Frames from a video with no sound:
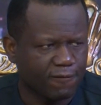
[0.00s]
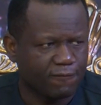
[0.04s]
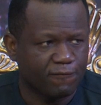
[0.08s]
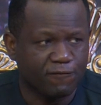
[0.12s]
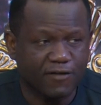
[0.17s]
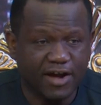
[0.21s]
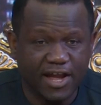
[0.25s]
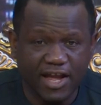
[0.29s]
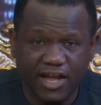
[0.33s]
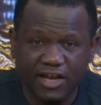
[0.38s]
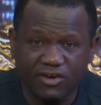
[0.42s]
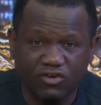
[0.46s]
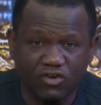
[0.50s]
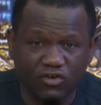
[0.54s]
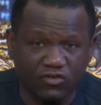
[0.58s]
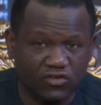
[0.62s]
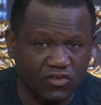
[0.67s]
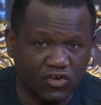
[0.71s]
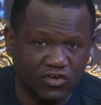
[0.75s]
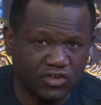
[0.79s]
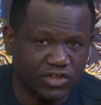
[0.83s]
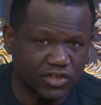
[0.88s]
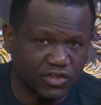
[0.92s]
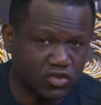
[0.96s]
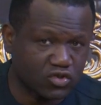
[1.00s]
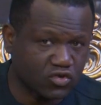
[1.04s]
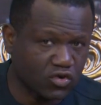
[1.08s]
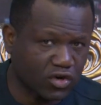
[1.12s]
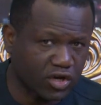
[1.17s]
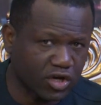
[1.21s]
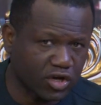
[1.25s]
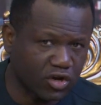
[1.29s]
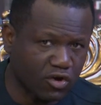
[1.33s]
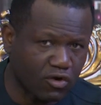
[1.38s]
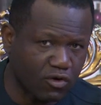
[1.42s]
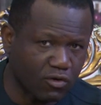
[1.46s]
Fire does not
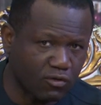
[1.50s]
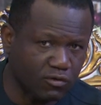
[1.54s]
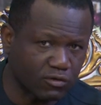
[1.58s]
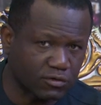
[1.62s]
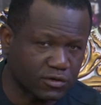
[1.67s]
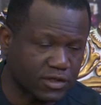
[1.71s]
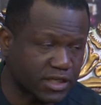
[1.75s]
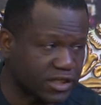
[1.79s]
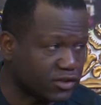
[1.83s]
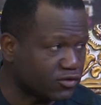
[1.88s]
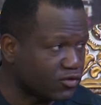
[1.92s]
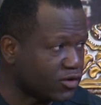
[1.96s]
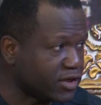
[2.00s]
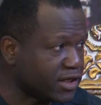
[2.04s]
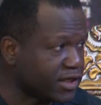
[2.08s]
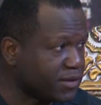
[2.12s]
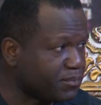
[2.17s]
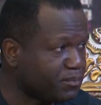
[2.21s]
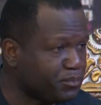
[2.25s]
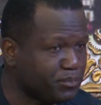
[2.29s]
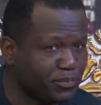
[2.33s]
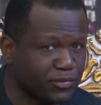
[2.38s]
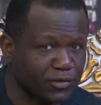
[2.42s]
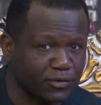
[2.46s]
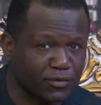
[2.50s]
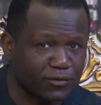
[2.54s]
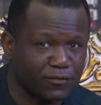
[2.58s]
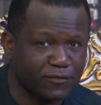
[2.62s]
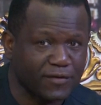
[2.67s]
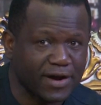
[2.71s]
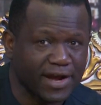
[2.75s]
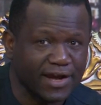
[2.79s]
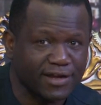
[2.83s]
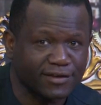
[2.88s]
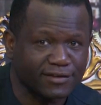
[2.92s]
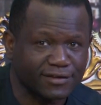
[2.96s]
destroy gold. It only
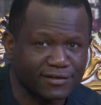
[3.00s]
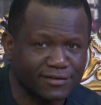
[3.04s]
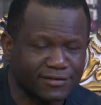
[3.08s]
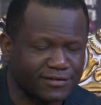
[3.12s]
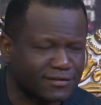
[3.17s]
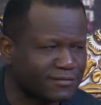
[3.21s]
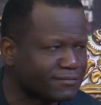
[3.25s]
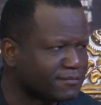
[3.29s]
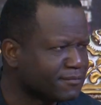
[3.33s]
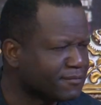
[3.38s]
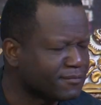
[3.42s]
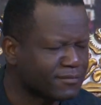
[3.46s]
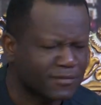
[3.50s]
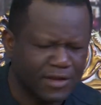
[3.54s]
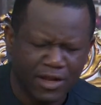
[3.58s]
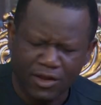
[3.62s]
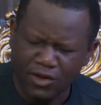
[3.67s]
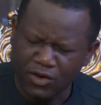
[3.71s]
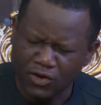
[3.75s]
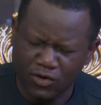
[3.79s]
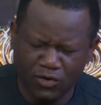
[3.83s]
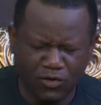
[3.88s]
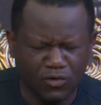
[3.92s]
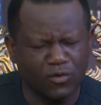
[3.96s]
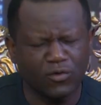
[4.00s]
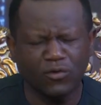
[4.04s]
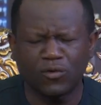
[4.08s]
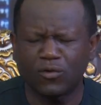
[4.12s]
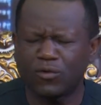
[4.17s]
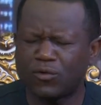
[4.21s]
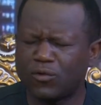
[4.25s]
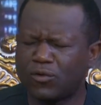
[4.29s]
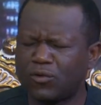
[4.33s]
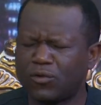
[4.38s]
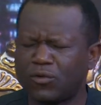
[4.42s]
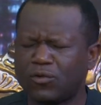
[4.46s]
purifies it.
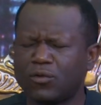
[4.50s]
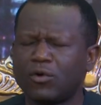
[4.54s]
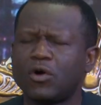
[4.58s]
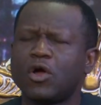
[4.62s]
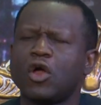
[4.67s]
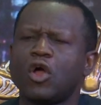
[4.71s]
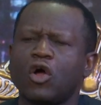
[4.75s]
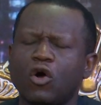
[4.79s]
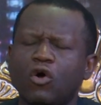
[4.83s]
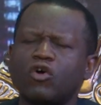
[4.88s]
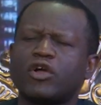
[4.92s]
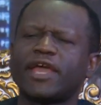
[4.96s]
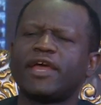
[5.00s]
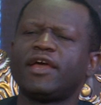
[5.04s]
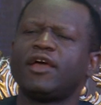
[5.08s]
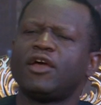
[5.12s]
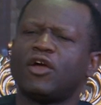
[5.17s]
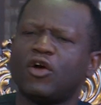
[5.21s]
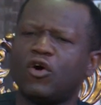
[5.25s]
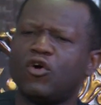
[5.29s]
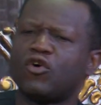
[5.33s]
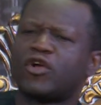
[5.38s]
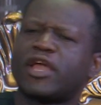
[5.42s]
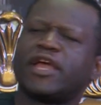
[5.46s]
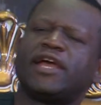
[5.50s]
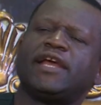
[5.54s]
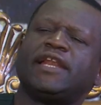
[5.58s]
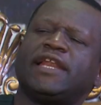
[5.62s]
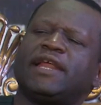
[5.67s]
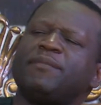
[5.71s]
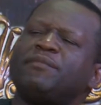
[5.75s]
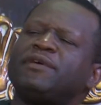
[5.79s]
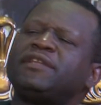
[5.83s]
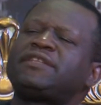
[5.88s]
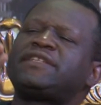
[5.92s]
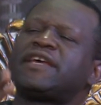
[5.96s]
Oh, okay, okay.
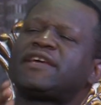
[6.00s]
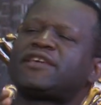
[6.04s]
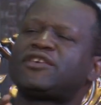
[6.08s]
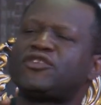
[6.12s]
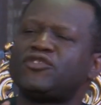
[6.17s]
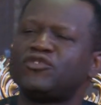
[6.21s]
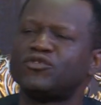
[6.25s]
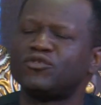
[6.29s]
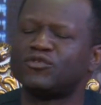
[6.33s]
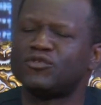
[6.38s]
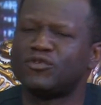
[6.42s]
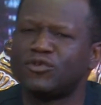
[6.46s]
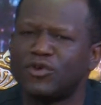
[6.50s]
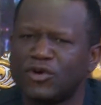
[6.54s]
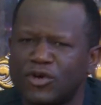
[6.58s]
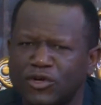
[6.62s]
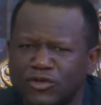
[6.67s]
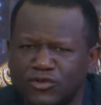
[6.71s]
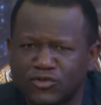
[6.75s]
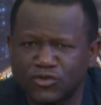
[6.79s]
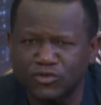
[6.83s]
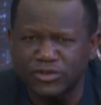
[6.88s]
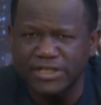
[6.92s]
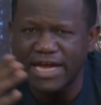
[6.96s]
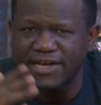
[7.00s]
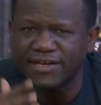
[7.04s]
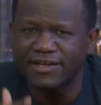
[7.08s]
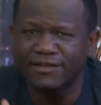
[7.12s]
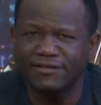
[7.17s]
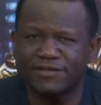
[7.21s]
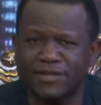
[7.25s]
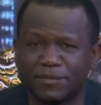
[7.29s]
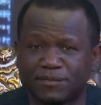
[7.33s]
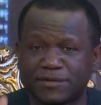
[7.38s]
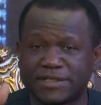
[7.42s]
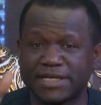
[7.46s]
Let me take you to
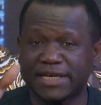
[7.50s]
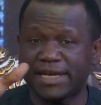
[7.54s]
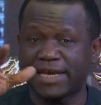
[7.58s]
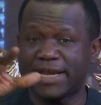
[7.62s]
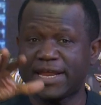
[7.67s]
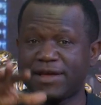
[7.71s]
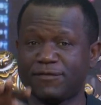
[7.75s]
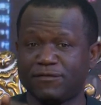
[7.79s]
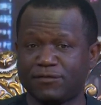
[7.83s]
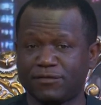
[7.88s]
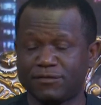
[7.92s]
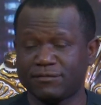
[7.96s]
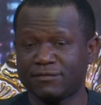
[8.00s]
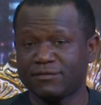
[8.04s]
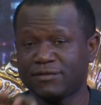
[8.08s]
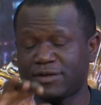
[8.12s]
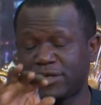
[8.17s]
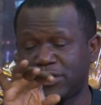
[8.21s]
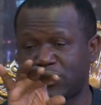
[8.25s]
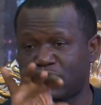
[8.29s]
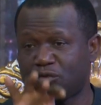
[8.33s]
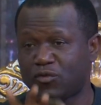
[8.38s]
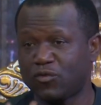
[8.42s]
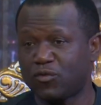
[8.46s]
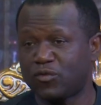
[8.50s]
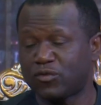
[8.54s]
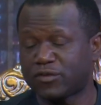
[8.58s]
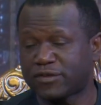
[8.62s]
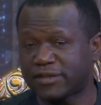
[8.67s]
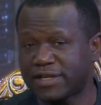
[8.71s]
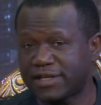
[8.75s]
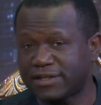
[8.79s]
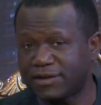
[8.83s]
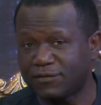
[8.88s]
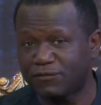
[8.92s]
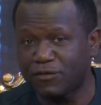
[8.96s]
Daniel chapter 11. You know, we
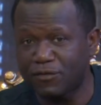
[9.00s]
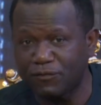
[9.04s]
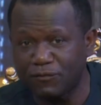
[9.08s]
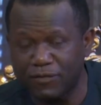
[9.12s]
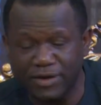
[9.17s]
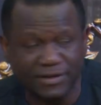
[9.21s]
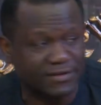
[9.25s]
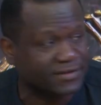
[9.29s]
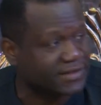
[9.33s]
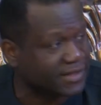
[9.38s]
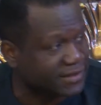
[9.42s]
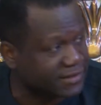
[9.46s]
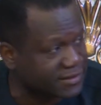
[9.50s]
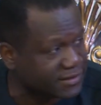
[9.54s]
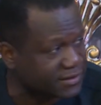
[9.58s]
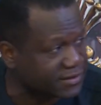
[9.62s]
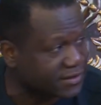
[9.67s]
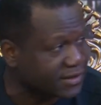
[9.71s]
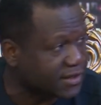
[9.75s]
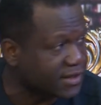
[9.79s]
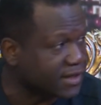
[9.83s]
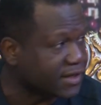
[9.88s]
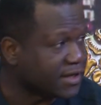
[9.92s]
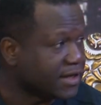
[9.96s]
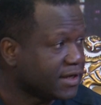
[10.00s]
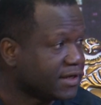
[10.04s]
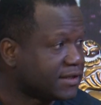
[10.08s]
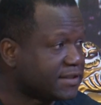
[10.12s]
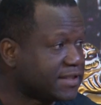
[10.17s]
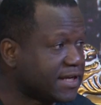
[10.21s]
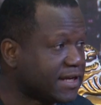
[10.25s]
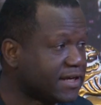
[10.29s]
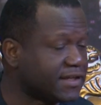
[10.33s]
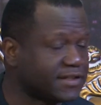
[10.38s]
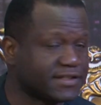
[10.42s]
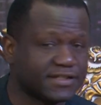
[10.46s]
started from verse 30,
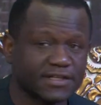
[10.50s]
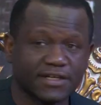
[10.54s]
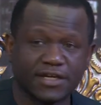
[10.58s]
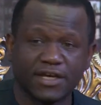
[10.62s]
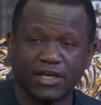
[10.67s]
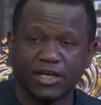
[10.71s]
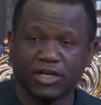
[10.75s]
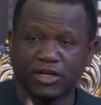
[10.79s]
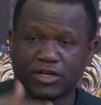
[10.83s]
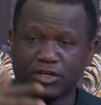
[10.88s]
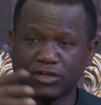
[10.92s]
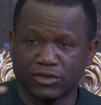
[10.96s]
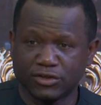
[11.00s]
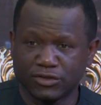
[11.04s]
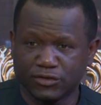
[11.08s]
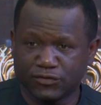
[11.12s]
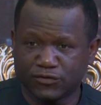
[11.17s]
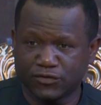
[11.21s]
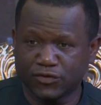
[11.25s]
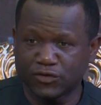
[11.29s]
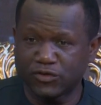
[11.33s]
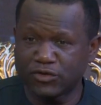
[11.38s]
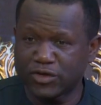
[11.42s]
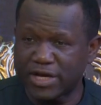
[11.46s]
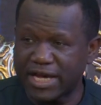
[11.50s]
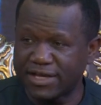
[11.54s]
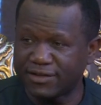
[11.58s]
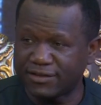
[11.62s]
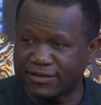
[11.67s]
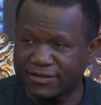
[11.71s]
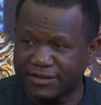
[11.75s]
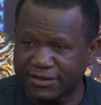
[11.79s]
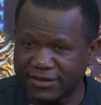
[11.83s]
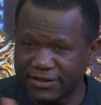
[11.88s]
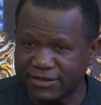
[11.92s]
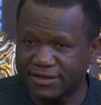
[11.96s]
so you can
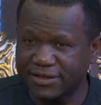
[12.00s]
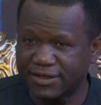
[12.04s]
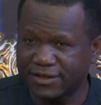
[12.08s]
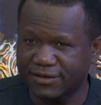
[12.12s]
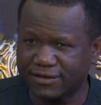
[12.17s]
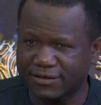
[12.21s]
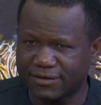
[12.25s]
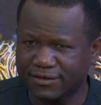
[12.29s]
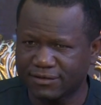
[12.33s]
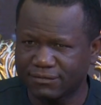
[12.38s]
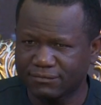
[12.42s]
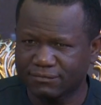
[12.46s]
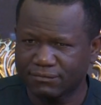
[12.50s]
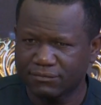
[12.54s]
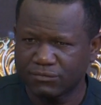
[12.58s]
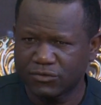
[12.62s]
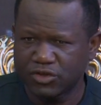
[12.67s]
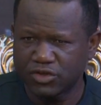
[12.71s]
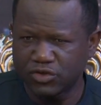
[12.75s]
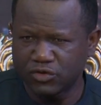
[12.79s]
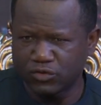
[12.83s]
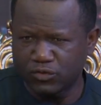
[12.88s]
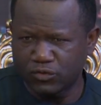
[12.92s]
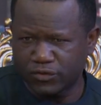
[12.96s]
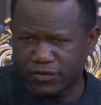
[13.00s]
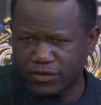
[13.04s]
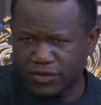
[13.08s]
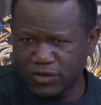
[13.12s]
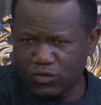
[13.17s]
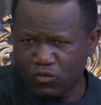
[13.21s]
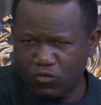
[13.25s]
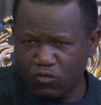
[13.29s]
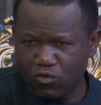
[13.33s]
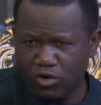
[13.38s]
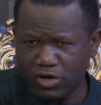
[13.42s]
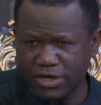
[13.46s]
see this. You see
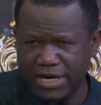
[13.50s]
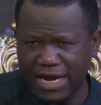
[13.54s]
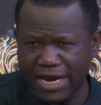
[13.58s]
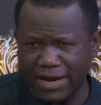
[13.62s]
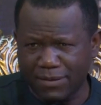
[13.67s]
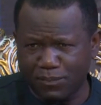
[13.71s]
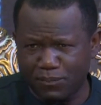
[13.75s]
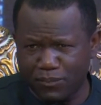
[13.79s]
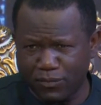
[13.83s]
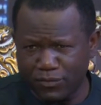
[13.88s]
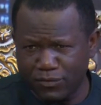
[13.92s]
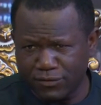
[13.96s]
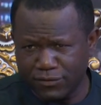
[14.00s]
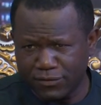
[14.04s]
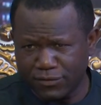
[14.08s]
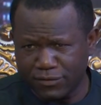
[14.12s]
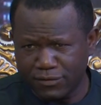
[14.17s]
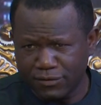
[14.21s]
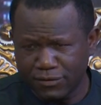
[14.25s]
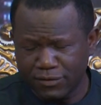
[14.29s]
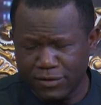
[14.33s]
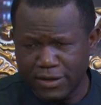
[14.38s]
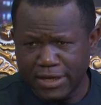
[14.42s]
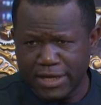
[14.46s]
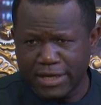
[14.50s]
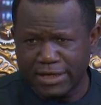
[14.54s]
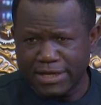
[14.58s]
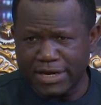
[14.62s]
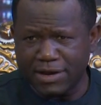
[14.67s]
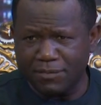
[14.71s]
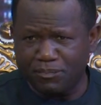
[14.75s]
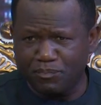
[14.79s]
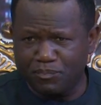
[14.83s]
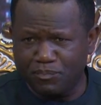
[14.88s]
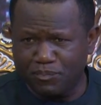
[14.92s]
what happens that